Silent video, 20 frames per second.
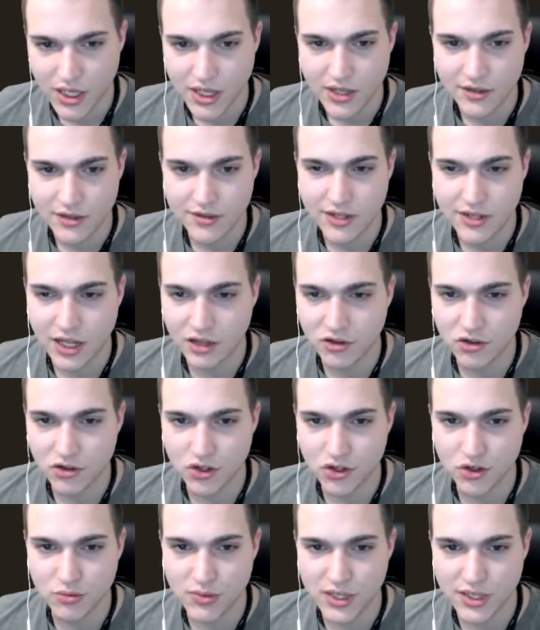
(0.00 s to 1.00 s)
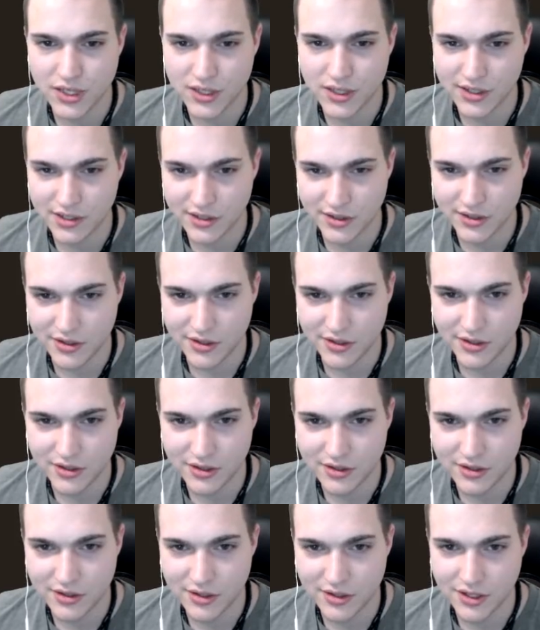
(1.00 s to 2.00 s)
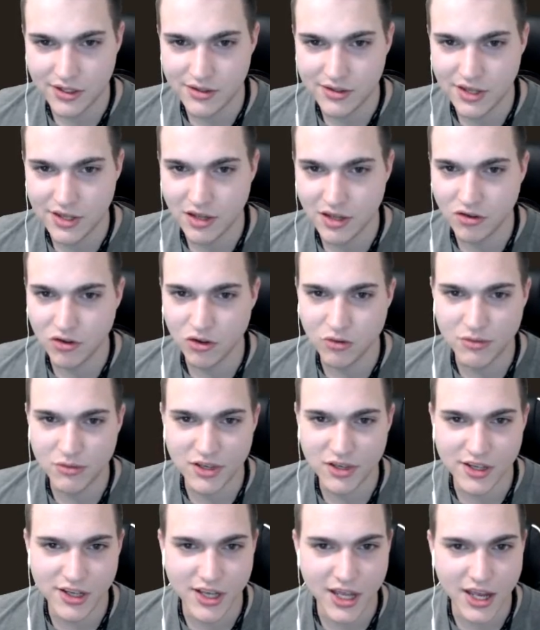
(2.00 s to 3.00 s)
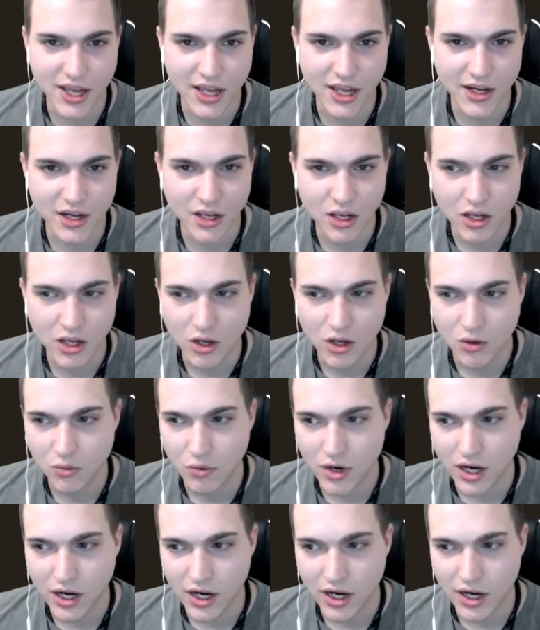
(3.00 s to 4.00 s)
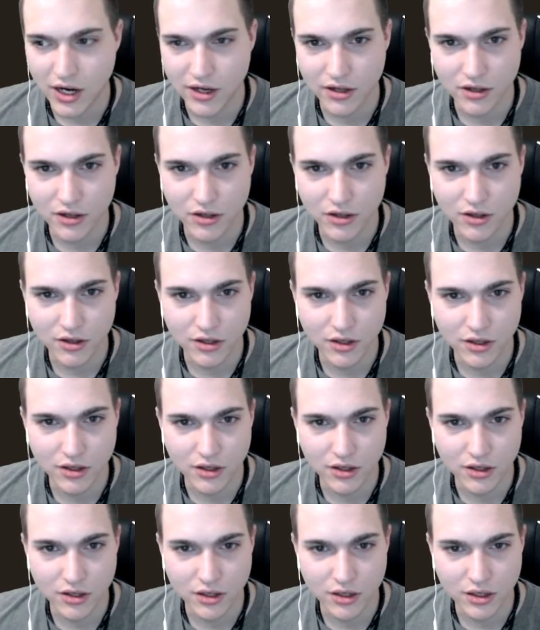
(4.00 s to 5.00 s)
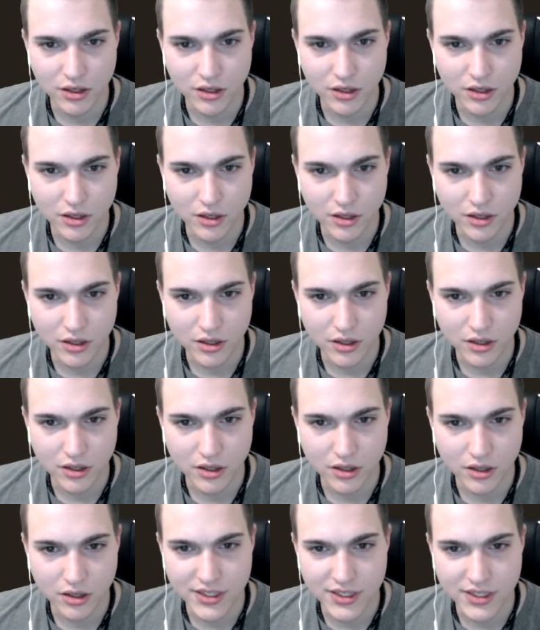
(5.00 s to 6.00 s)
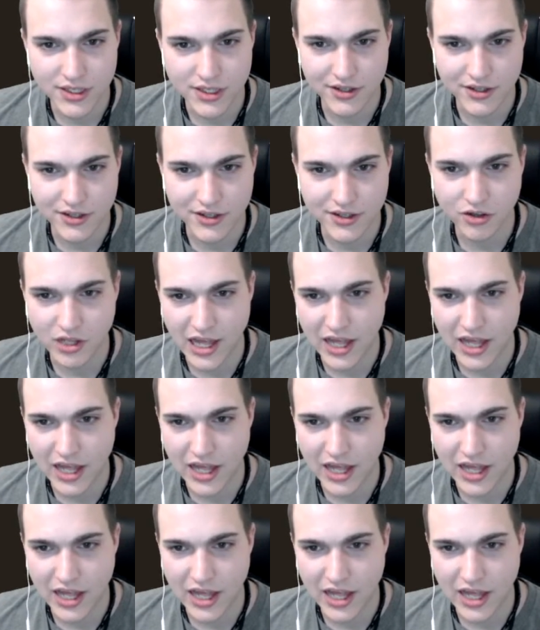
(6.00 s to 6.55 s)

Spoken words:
Stellar Lumens. See, Stellar Lumens again. While the technical